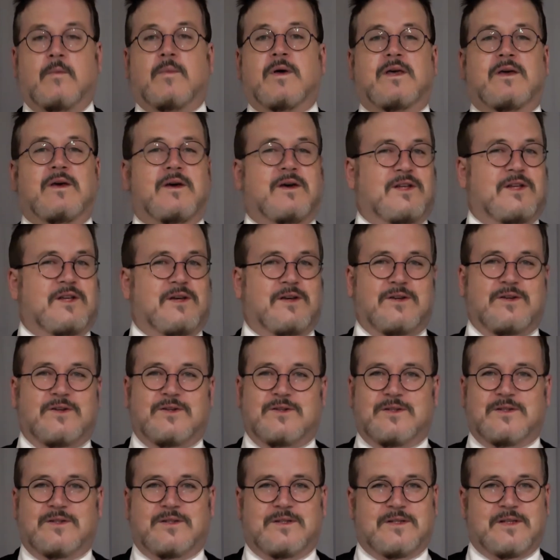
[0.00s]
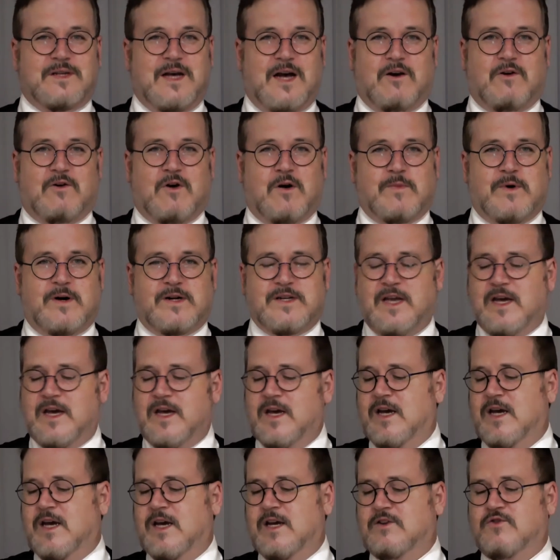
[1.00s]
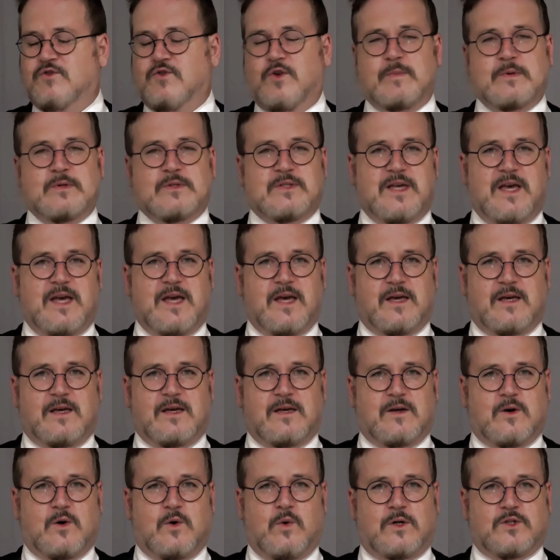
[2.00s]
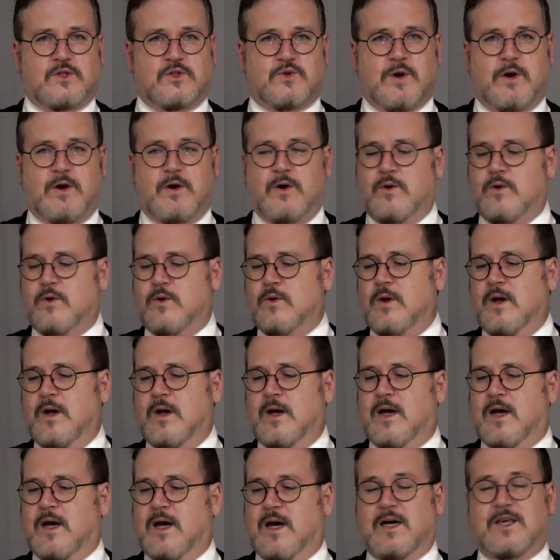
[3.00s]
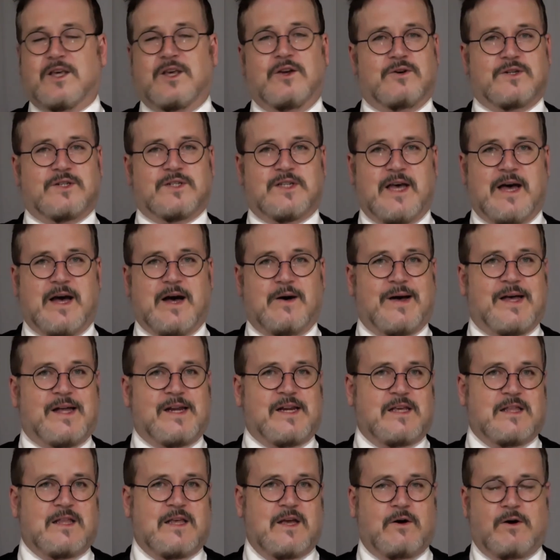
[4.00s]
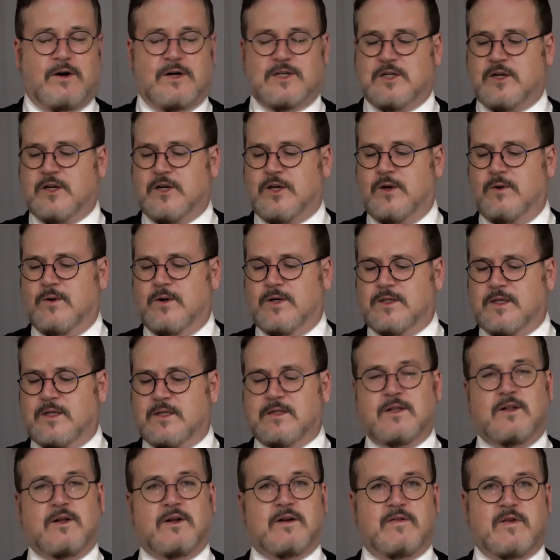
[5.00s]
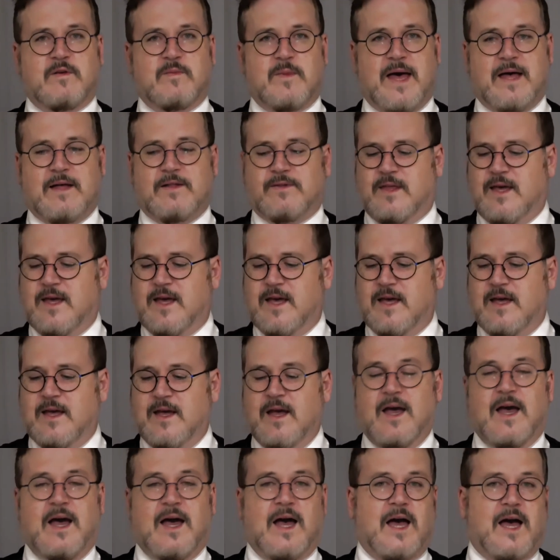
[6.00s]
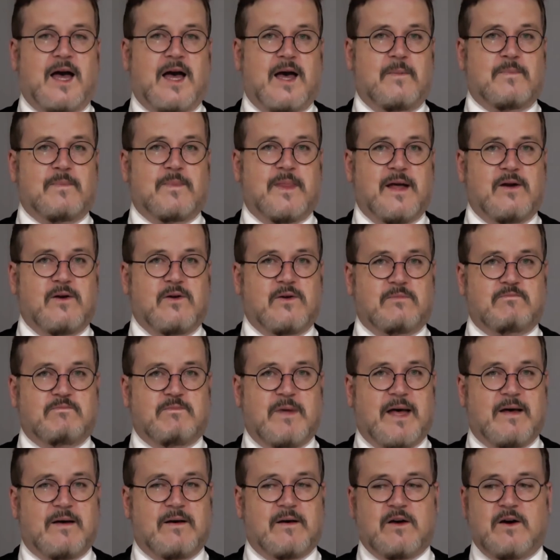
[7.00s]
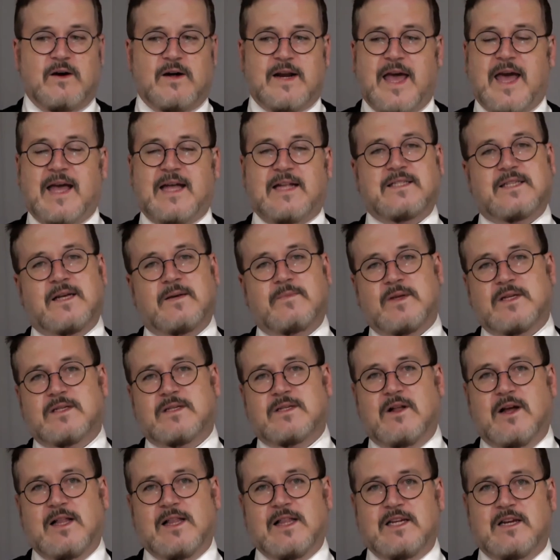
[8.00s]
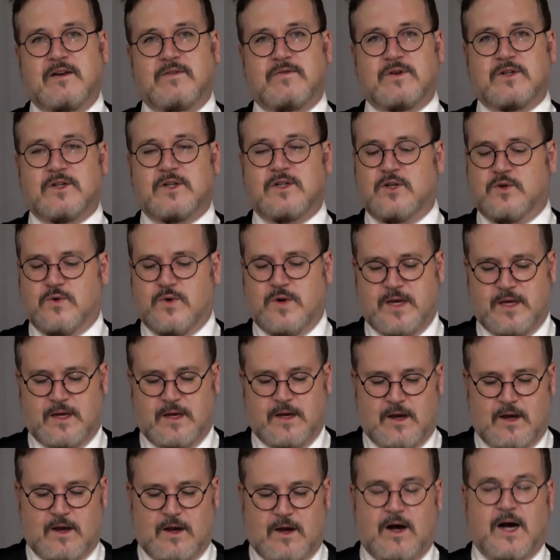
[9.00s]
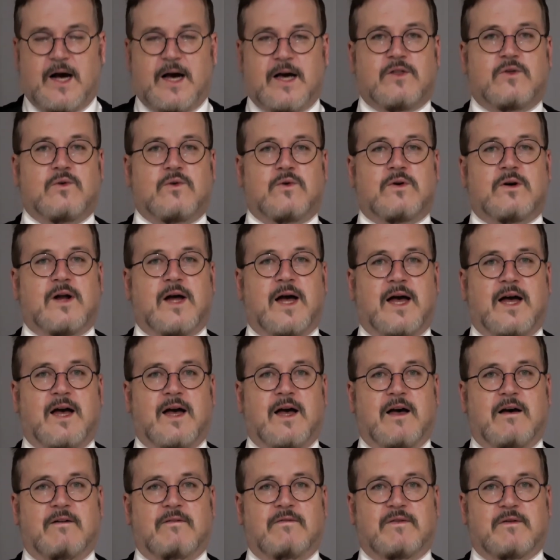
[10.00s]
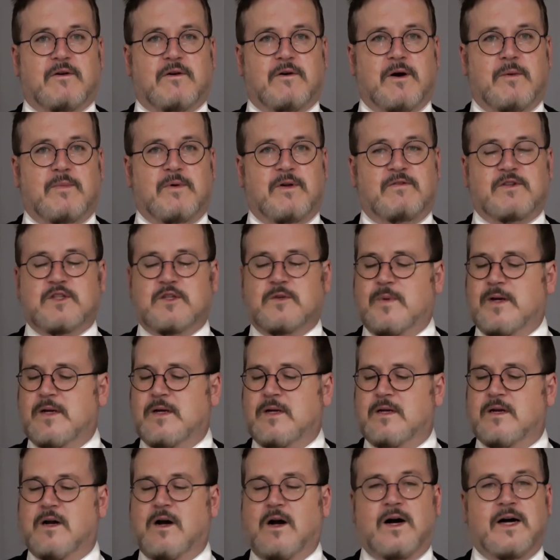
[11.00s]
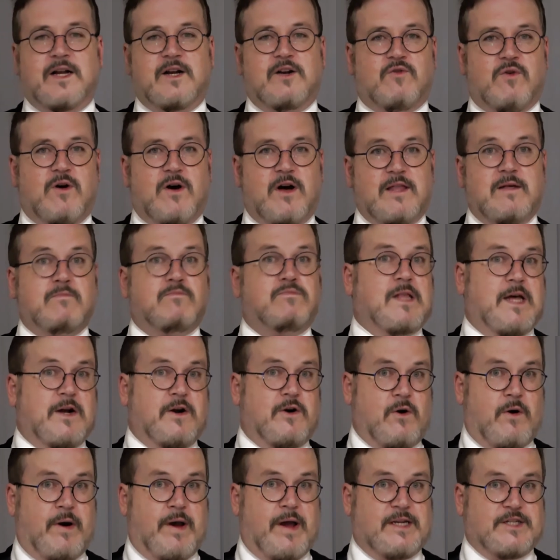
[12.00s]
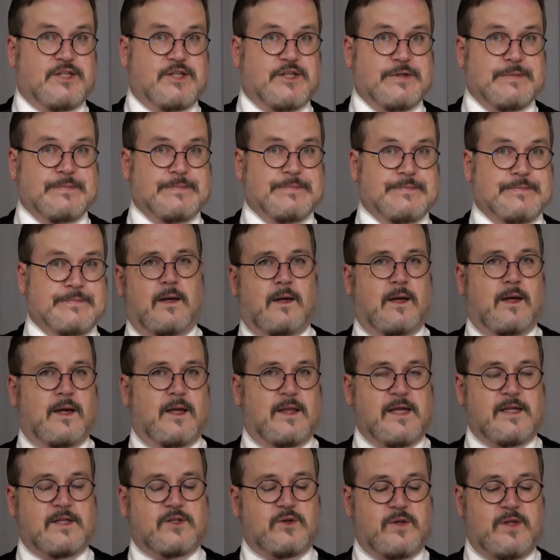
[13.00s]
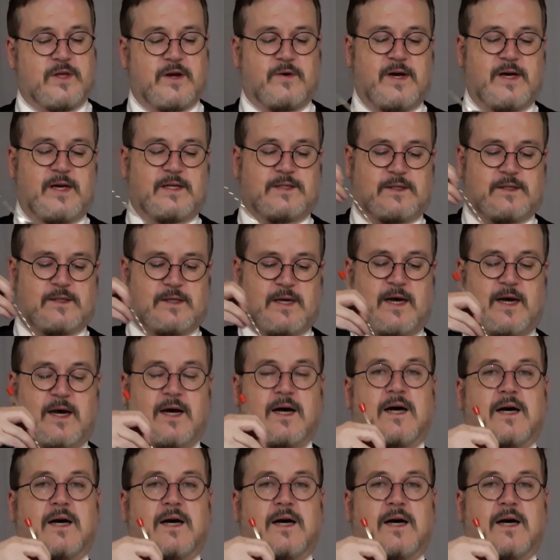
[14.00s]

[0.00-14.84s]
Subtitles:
but you could use Grand Marnier, Triple Sec, Cointreau, Curacao, any of the orange liqueurs. There's a lot of them out there. They all got to add something slightly different to the drink. I thought for a bit of a spin, I'd try the blood orange. And that's all there is.